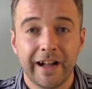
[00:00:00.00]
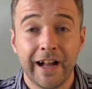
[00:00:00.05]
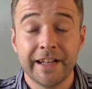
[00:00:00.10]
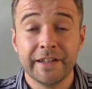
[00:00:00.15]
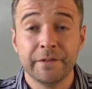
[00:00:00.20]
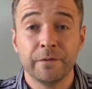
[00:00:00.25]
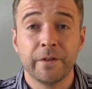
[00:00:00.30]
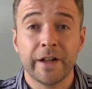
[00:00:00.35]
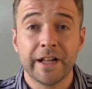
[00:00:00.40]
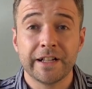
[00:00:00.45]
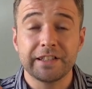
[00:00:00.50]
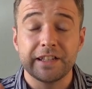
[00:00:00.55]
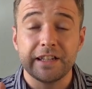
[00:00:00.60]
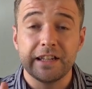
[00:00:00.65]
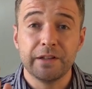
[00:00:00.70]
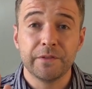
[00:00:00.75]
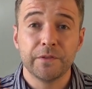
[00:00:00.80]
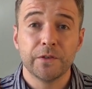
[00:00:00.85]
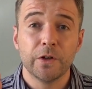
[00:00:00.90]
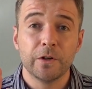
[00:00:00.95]
And in fact,
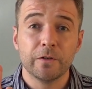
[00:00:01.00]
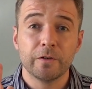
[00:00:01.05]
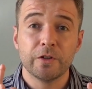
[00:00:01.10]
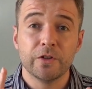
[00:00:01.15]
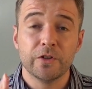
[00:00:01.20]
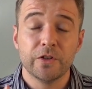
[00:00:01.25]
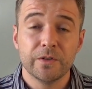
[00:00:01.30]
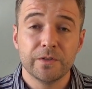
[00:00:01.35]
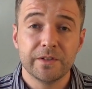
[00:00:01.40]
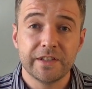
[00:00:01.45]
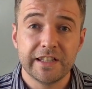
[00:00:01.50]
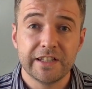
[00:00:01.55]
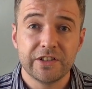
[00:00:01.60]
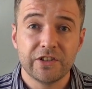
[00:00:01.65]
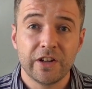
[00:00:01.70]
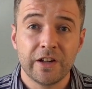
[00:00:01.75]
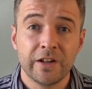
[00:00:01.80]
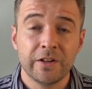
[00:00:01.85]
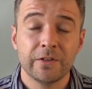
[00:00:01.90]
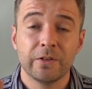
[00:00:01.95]
if you're a new
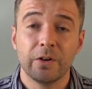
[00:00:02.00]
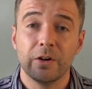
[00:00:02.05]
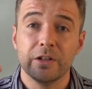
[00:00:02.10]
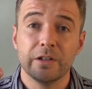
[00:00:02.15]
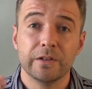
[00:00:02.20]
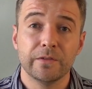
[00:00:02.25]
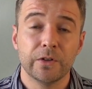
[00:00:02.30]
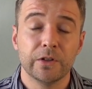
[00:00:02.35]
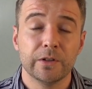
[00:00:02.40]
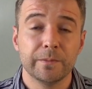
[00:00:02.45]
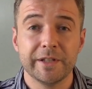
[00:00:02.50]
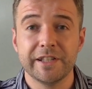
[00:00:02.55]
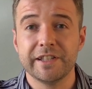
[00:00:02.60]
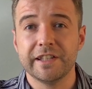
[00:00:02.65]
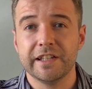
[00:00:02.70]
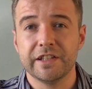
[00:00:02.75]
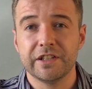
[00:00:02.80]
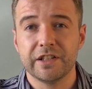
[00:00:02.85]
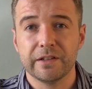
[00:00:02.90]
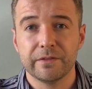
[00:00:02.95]
teacher or you've only been
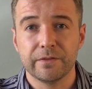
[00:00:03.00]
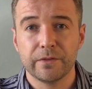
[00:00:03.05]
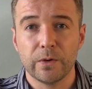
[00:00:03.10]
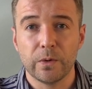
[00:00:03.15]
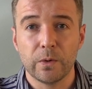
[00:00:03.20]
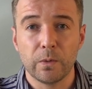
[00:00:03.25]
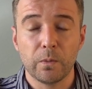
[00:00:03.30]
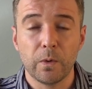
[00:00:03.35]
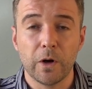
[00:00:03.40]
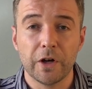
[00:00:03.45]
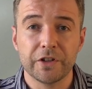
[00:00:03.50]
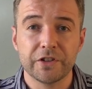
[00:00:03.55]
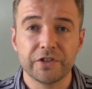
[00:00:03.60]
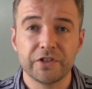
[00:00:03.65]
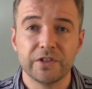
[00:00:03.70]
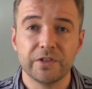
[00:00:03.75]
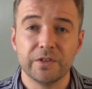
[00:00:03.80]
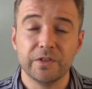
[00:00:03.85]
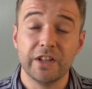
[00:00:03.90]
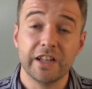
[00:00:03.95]
teaching for 1 or
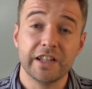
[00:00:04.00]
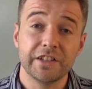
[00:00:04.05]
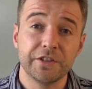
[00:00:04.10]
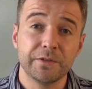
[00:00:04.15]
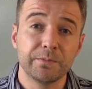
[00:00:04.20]
2 years,